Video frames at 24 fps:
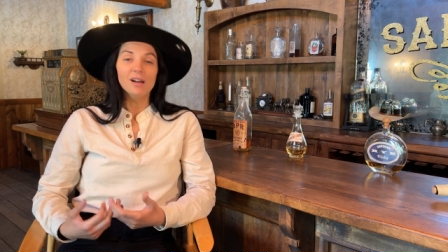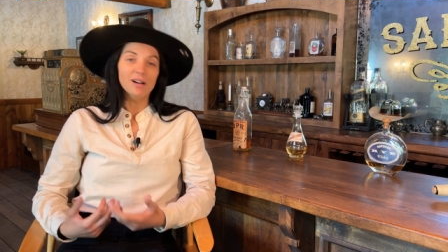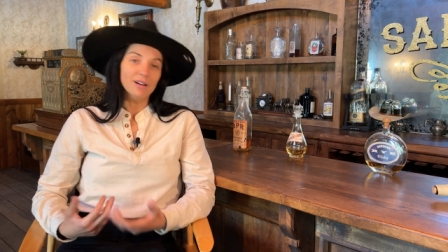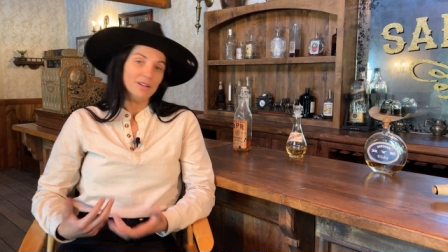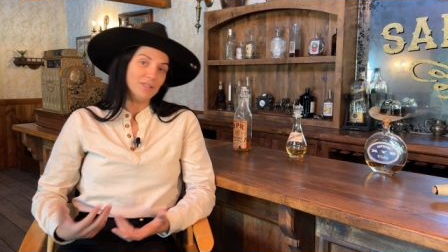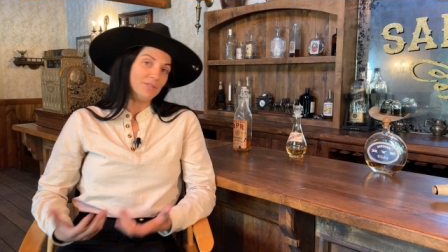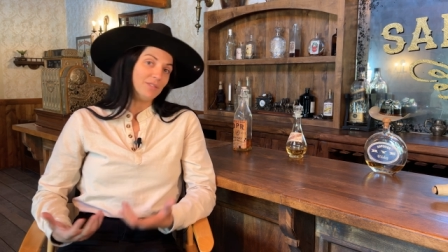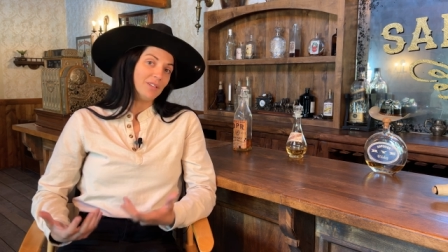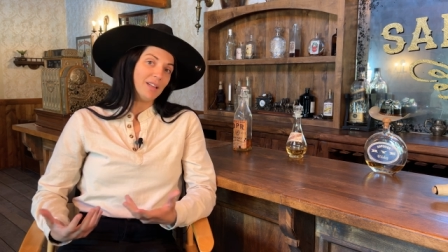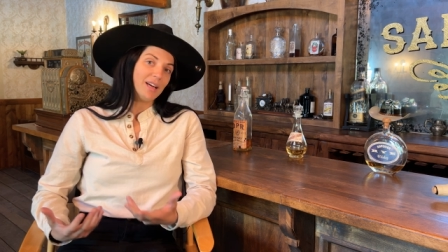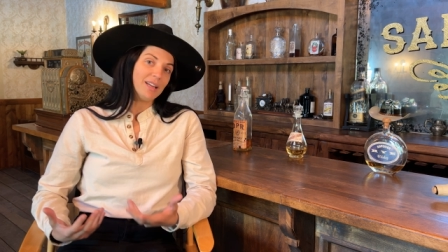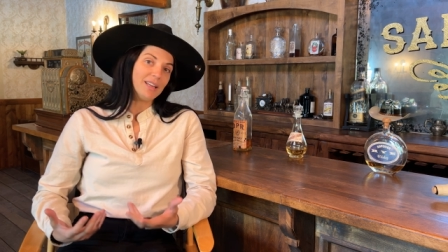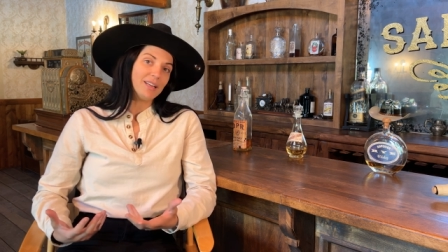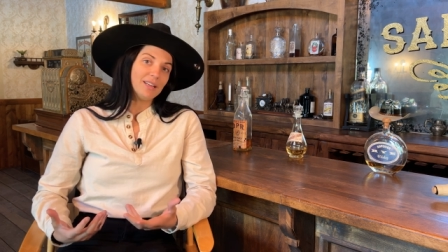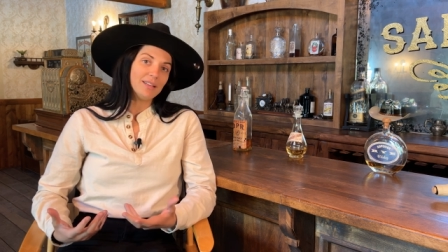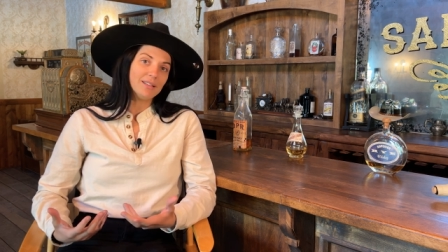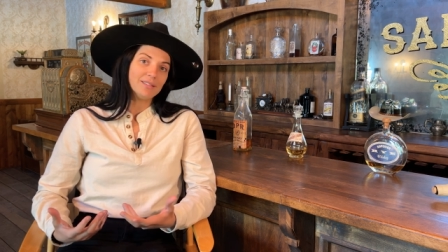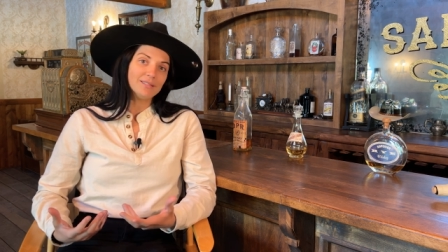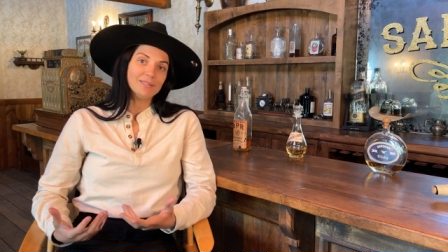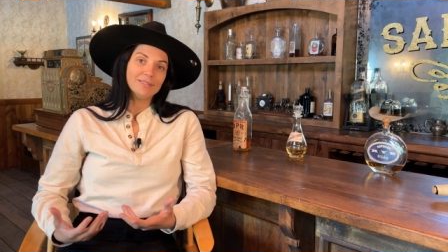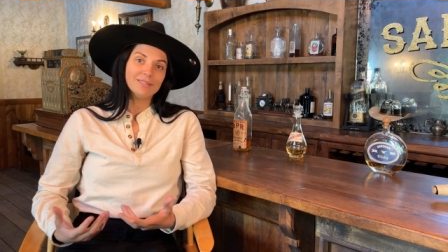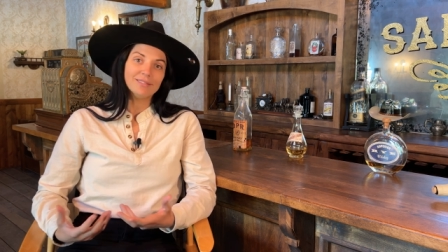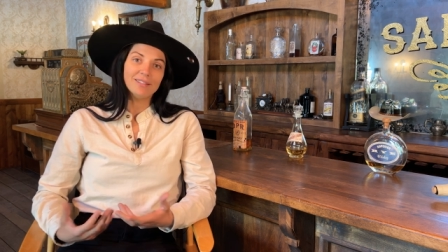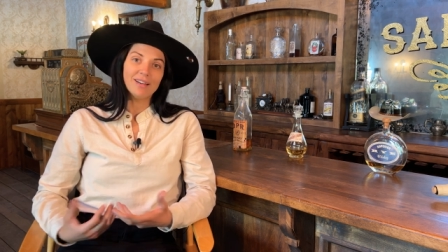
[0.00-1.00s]
of
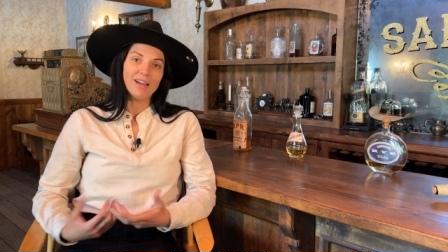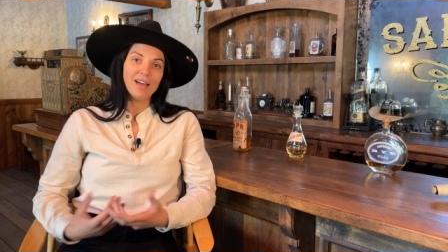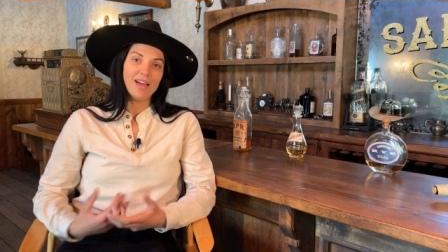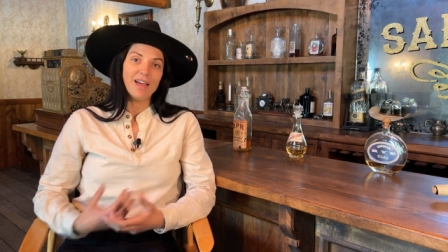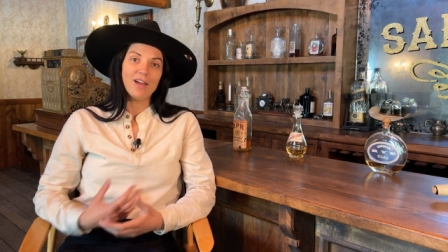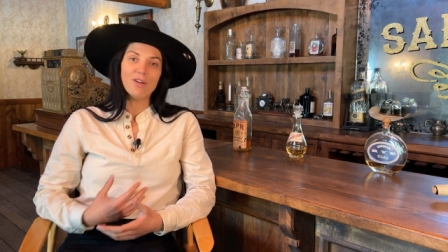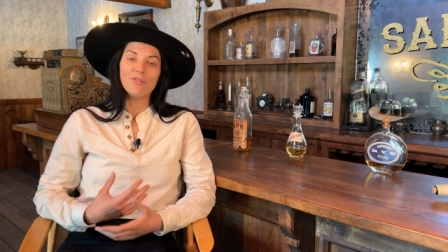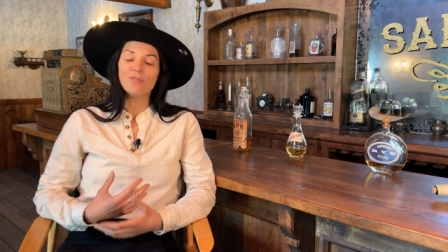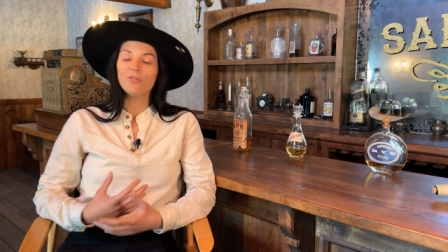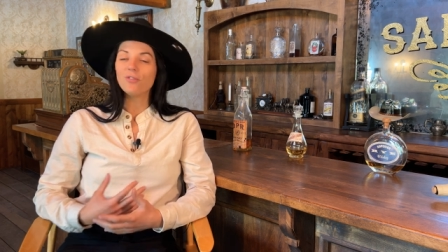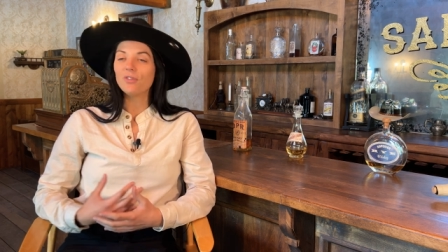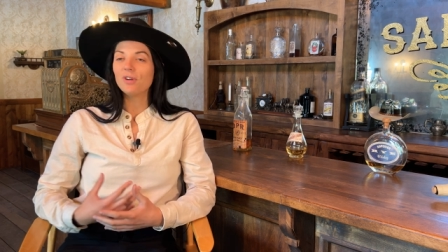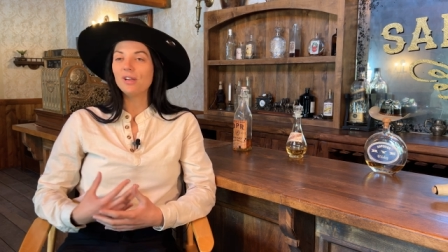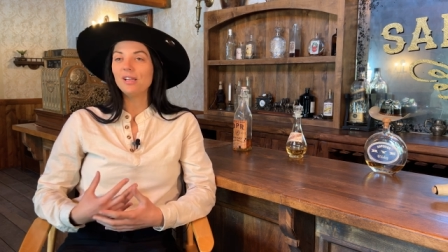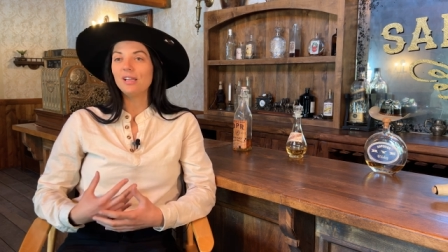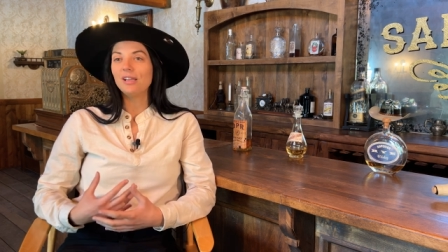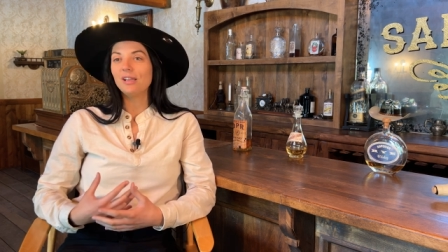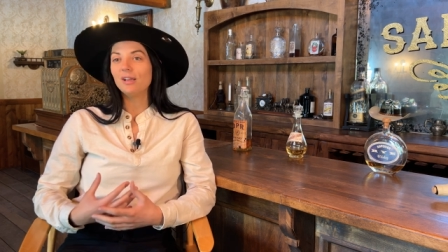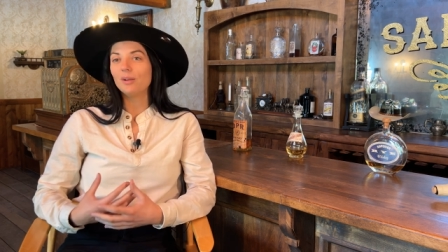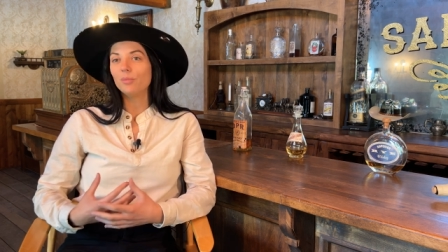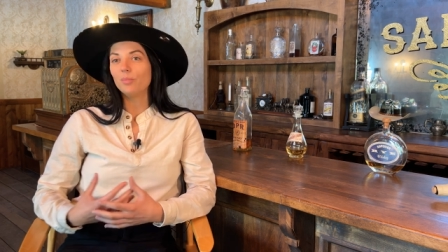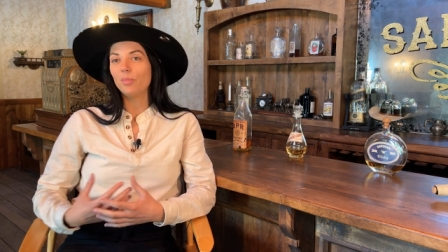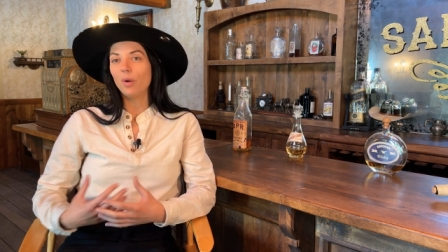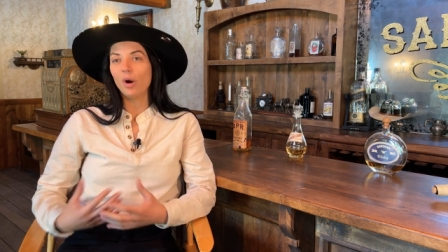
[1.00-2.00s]
letting every